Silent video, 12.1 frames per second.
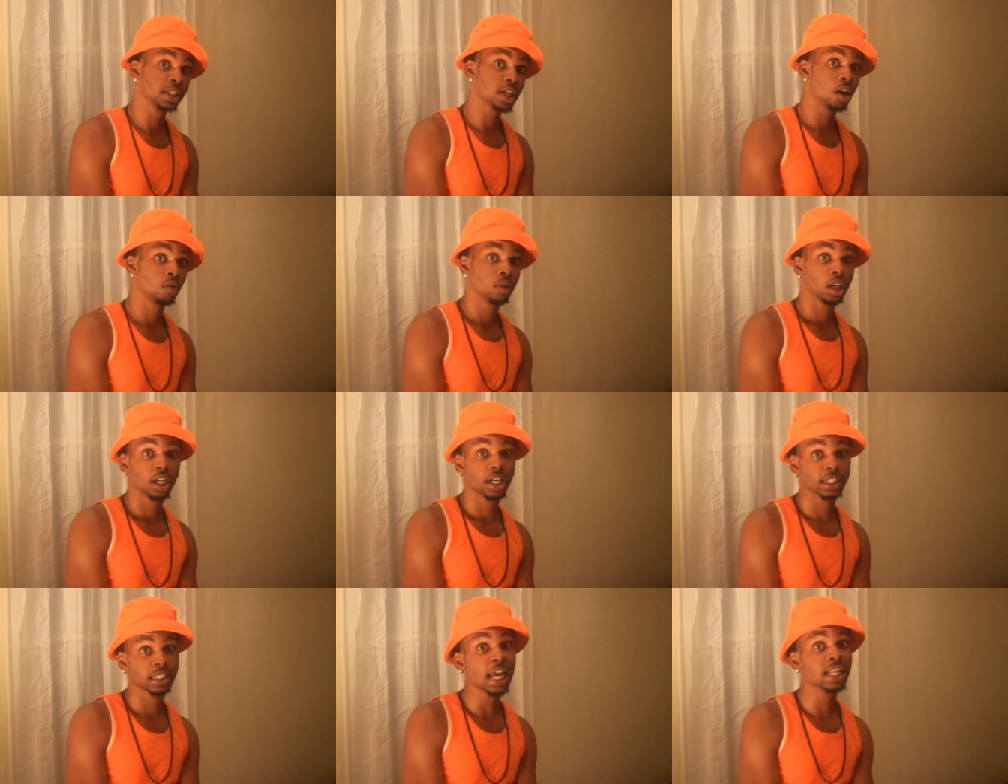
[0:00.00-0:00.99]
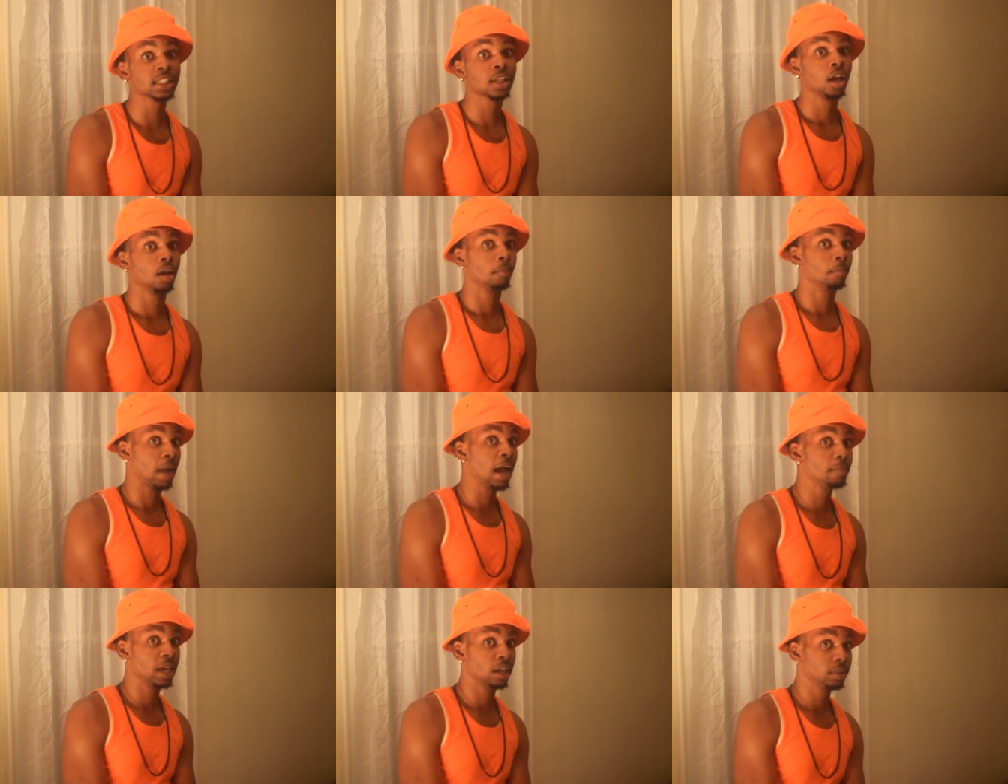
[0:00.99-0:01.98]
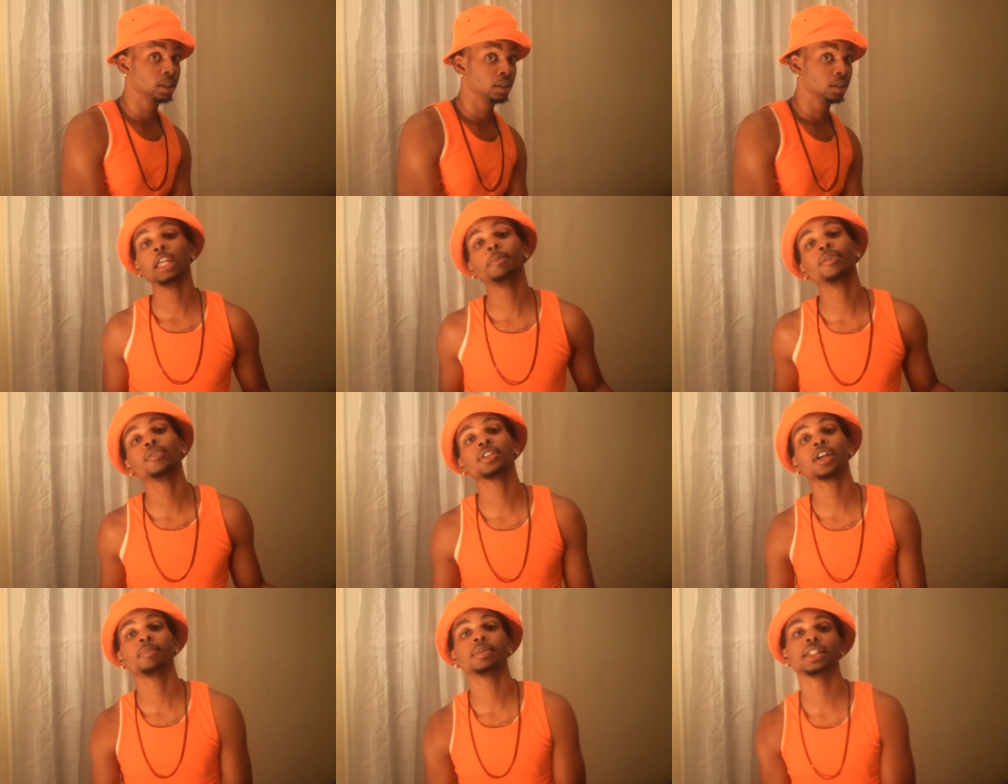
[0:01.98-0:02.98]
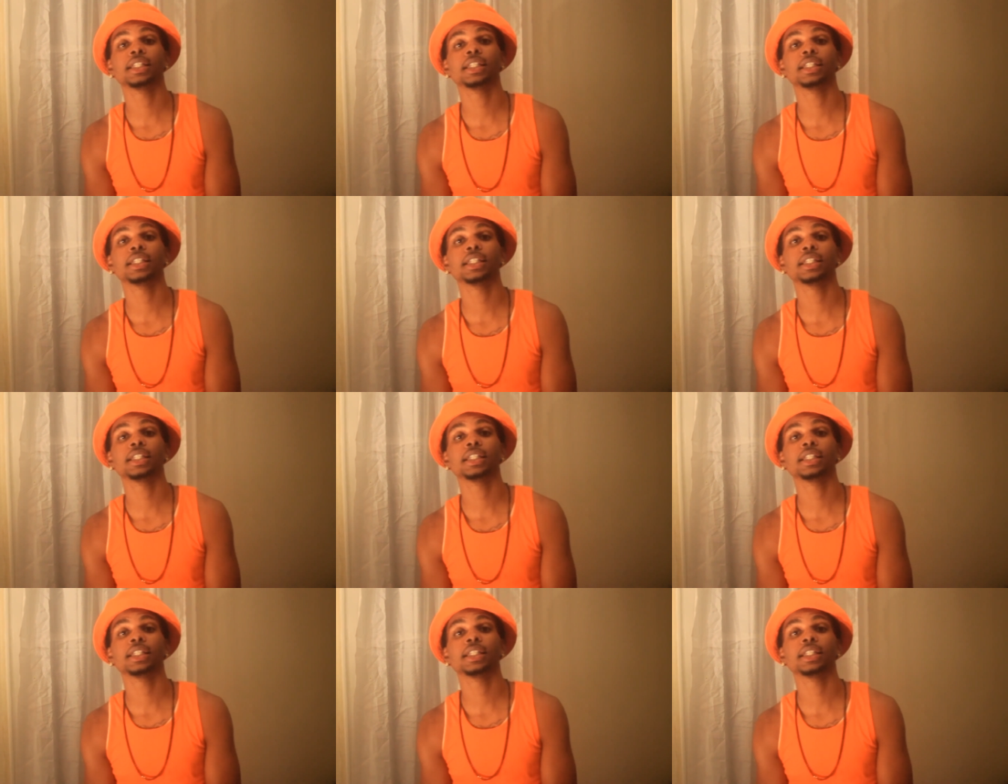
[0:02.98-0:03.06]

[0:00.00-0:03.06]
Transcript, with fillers: so, because that's my baby. He pulls up and